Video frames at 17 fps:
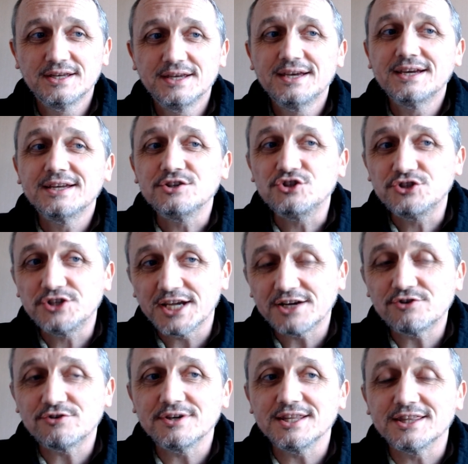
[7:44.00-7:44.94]

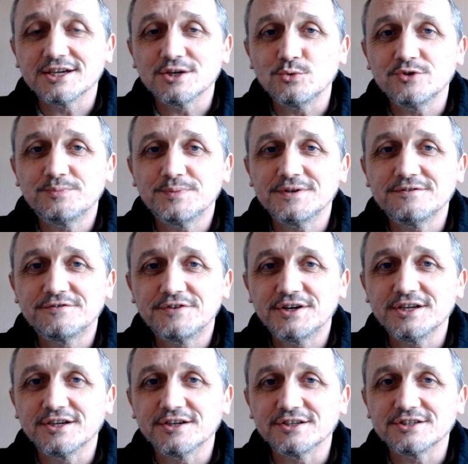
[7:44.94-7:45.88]
Generally, though, we've been very
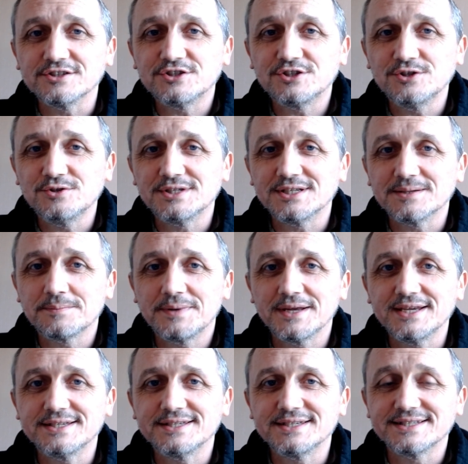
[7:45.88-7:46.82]
good at choosing
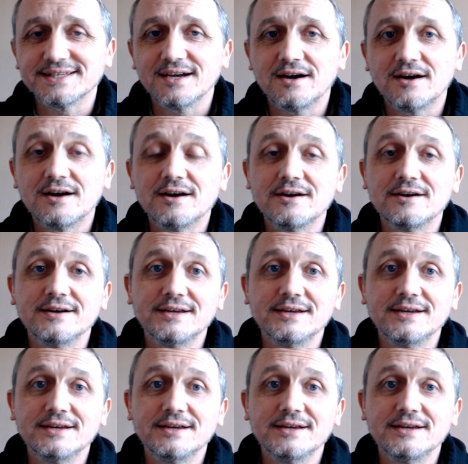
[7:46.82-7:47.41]
places that are